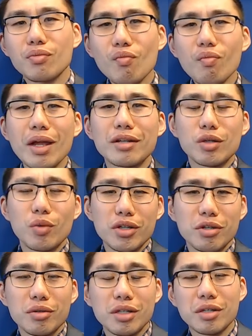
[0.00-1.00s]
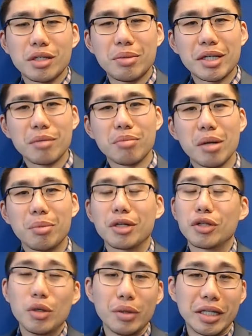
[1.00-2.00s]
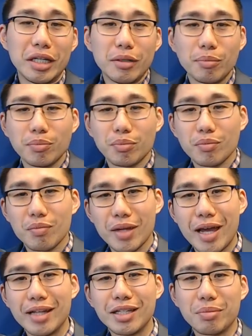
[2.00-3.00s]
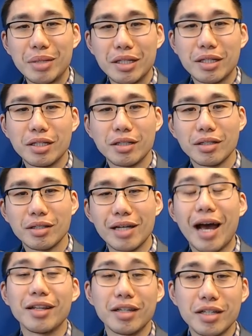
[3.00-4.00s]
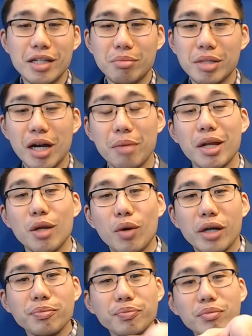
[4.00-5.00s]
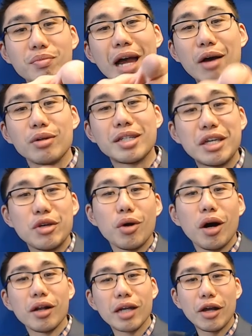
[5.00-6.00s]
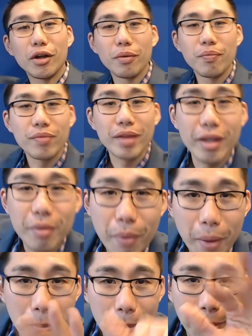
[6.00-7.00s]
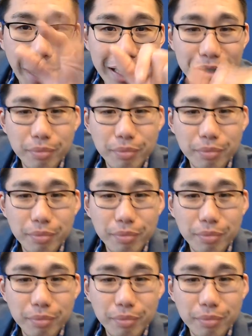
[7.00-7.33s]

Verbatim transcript: So when you speak in public, don't eat and speak at the same time. Anyway, I will see you all later. Bye-bye.